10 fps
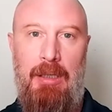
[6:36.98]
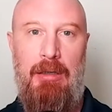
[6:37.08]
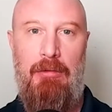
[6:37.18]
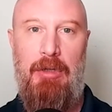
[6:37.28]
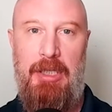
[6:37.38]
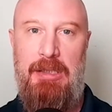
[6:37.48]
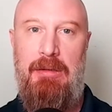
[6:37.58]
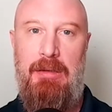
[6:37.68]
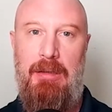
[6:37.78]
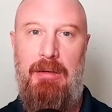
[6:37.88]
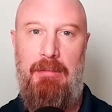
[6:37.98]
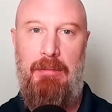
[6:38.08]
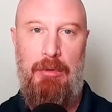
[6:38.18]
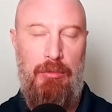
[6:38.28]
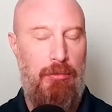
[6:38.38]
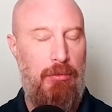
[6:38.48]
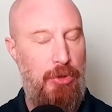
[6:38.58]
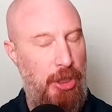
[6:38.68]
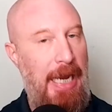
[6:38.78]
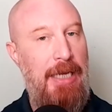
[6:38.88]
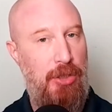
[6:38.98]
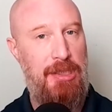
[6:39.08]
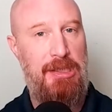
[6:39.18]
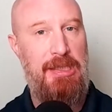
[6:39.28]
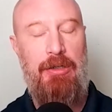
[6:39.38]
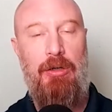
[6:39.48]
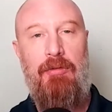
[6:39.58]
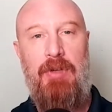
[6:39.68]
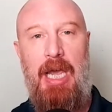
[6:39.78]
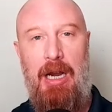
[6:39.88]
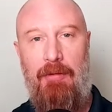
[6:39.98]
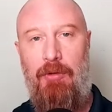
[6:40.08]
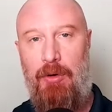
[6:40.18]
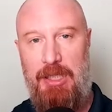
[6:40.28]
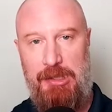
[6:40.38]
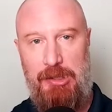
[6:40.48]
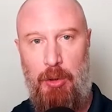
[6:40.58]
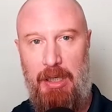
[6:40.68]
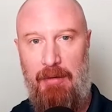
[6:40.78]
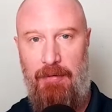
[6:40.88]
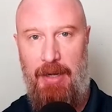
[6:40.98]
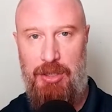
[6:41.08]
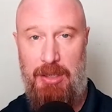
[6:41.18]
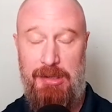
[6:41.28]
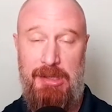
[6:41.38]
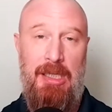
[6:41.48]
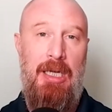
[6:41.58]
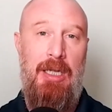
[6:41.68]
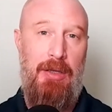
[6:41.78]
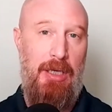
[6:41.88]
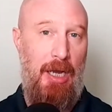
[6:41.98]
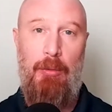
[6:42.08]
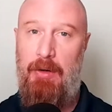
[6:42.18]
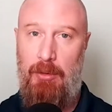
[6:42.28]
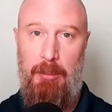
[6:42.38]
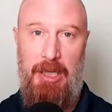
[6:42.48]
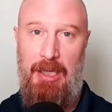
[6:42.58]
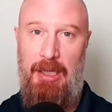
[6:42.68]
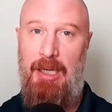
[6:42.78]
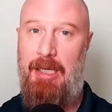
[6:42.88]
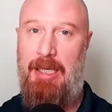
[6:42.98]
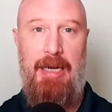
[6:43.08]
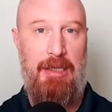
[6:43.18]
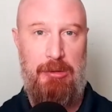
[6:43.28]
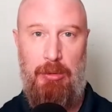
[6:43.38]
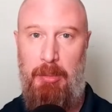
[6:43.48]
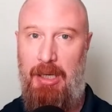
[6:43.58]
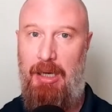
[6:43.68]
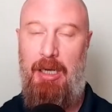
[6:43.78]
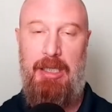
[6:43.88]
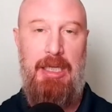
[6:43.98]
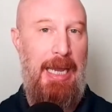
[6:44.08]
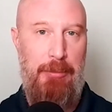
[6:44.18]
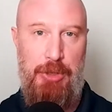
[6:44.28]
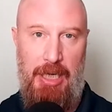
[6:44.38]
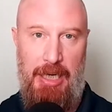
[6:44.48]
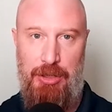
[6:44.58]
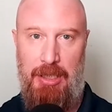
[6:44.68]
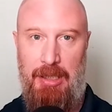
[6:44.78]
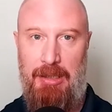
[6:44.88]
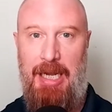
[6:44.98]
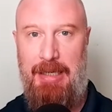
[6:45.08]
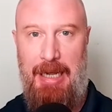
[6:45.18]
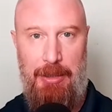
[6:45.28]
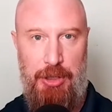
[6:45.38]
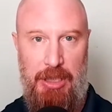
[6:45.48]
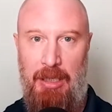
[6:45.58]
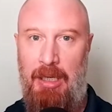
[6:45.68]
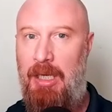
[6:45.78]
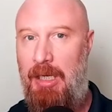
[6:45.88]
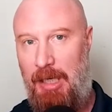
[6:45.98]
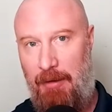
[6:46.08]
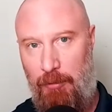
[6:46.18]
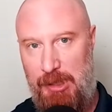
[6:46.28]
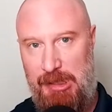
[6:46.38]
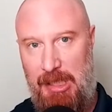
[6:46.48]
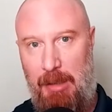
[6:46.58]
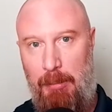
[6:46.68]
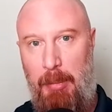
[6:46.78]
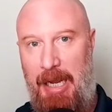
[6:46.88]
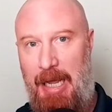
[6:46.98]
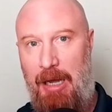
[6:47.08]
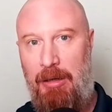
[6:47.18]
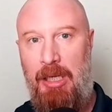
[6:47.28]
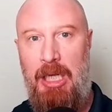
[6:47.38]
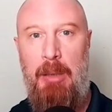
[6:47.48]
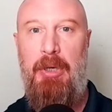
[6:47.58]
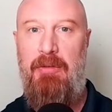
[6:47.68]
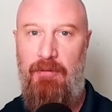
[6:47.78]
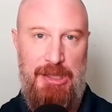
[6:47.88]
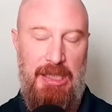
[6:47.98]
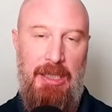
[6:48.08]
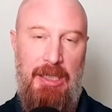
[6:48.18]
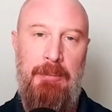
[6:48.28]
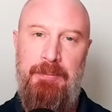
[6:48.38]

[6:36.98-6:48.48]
really change the standard of care for these joint infections. The other one for me, again, this would be a, a game changing technology if we see it pan out, but VISIE.